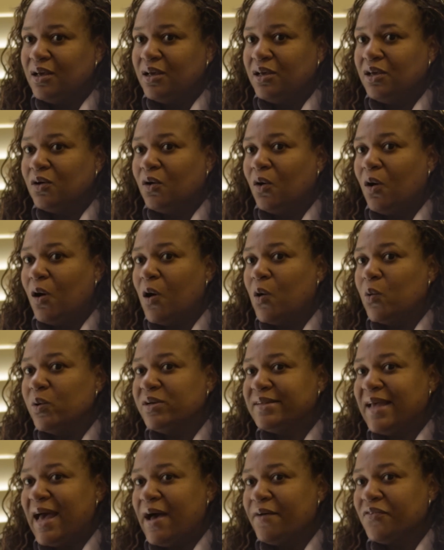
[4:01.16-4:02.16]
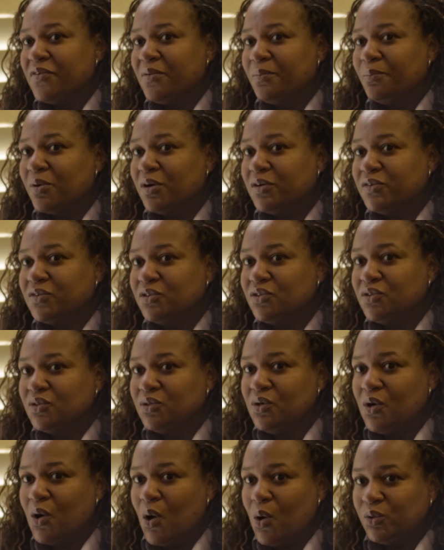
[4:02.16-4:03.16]
You'll always have some person to
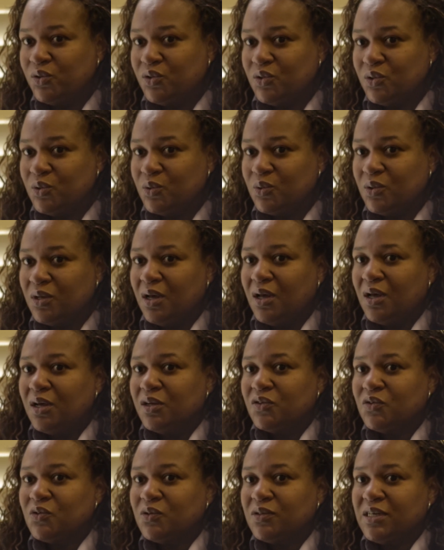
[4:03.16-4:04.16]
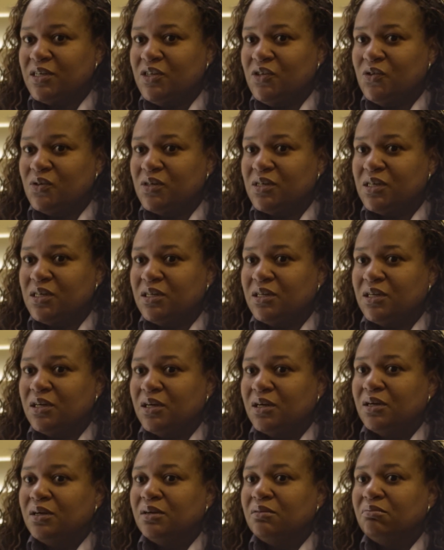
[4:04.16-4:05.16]
go to so that you can
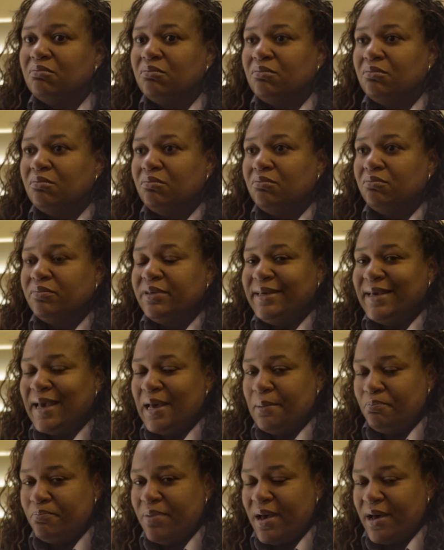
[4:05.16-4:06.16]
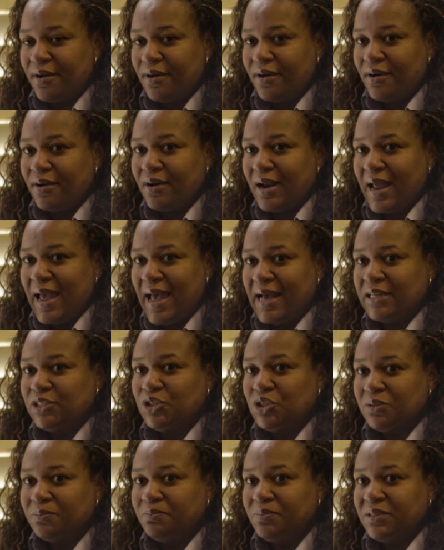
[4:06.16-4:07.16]
get better
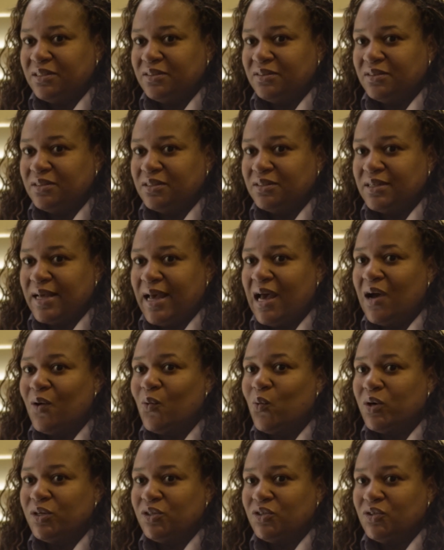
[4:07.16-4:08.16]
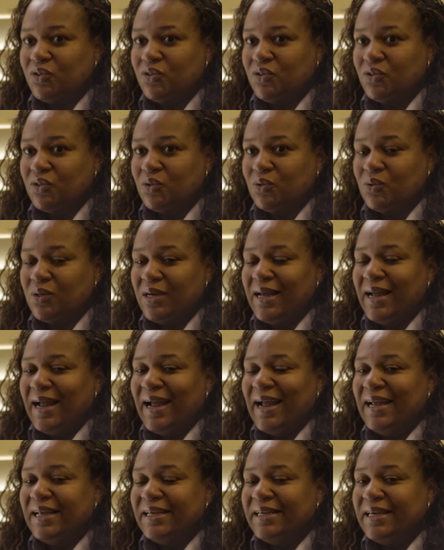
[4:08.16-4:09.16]
at your business, at what you do,
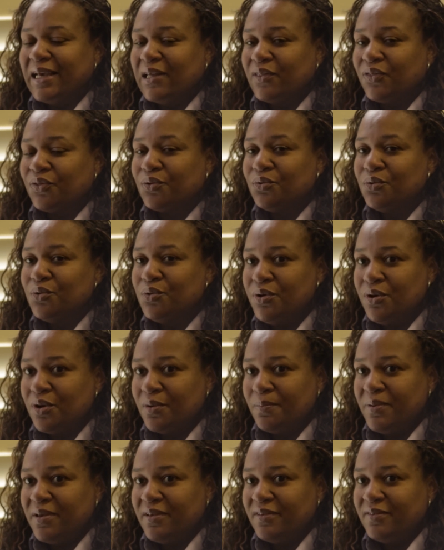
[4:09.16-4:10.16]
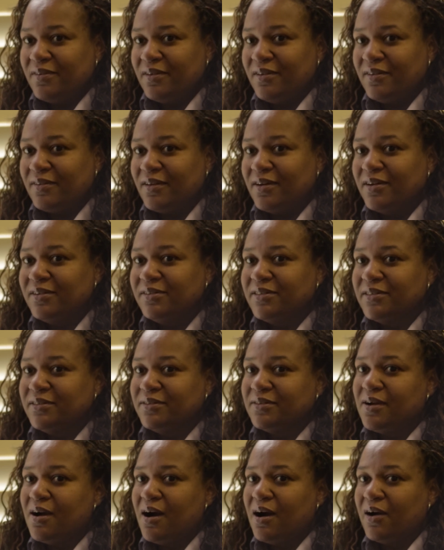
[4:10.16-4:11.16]
and get through your business until
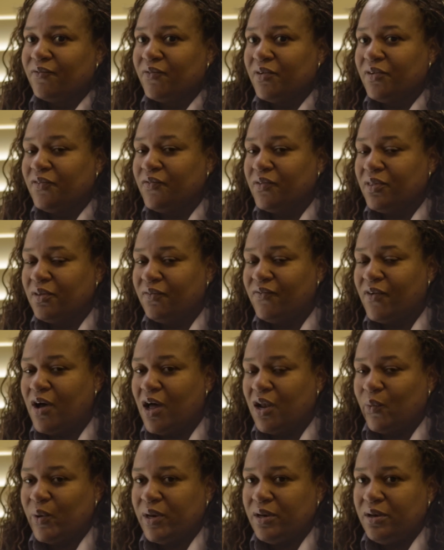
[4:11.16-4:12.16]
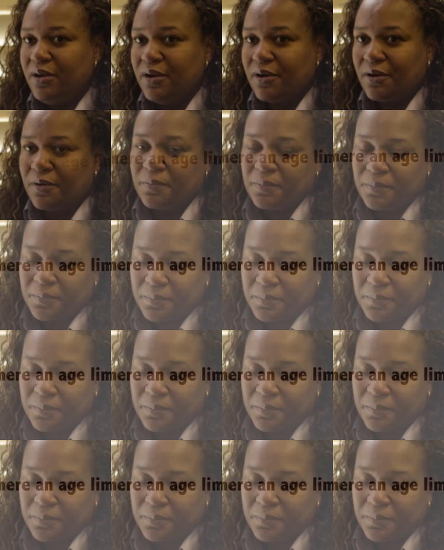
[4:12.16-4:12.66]
the conference for the following year.